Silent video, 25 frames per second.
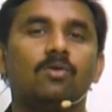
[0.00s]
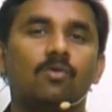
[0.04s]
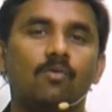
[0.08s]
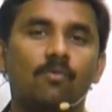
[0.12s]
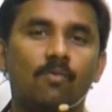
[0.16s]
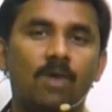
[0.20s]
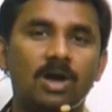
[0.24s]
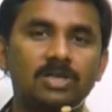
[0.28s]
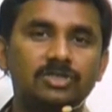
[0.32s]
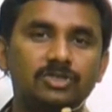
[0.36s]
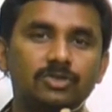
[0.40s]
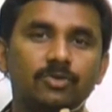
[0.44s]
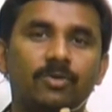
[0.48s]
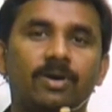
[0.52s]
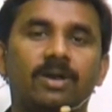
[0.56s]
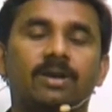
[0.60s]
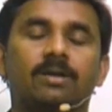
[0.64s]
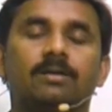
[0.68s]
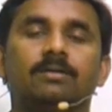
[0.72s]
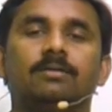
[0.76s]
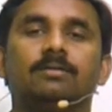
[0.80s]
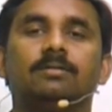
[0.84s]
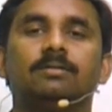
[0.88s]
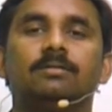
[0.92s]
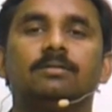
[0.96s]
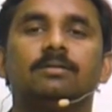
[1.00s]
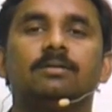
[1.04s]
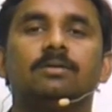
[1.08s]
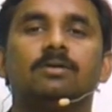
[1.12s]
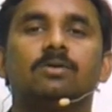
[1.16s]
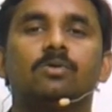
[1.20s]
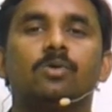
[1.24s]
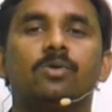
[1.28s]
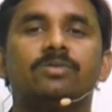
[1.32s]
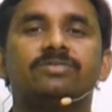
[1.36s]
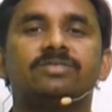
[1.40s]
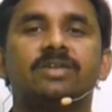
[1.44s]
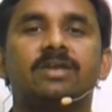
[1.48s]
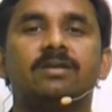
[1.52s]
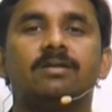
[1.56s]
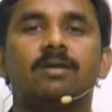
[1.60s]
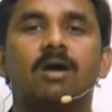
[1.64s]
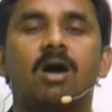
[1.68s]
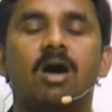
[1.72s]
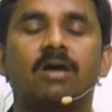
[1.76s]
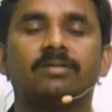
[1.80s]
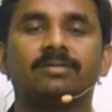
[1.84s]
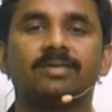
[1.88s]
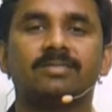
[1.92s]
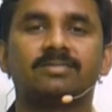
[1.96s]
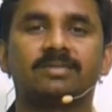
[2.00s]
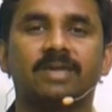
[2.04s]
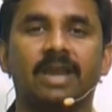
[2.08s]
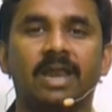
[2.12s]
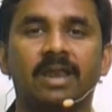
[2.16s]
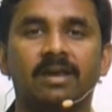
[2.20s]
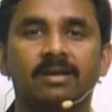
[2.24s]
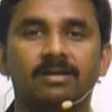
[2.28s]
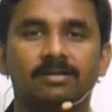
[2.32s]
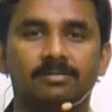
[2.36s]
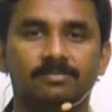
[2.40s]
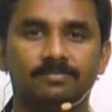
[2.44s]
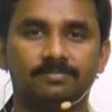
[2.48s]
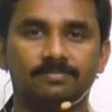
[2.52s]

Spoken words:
Watch your question on the screen.